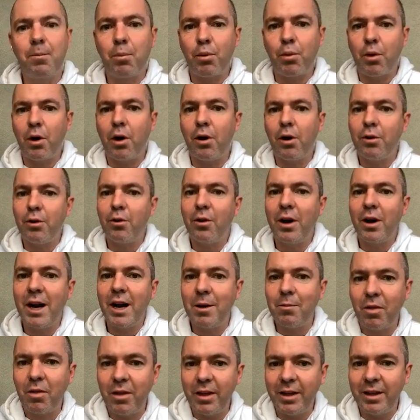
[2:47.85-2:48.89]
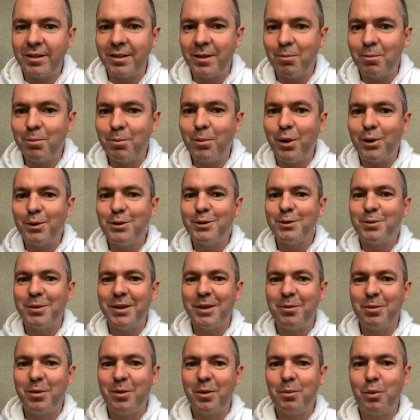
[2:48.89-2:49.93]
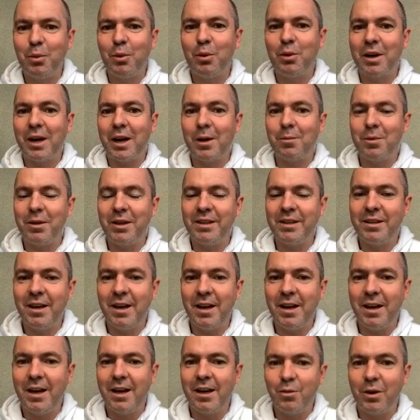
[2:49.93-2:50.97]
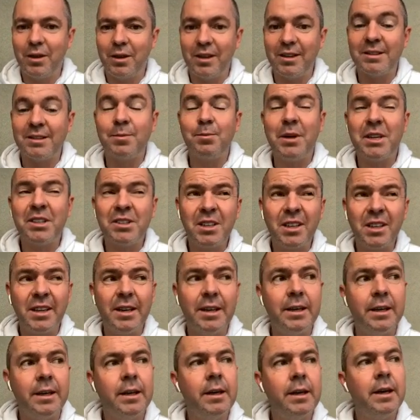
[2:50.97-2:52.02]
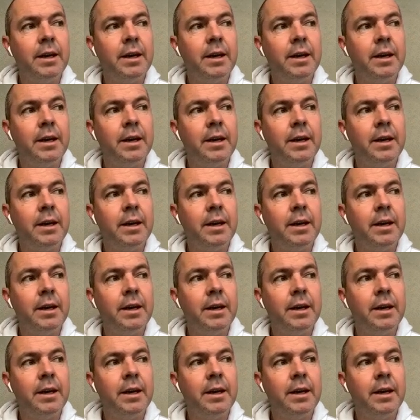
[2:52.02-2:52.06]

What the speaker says: program thing that most people are brought up in with, especially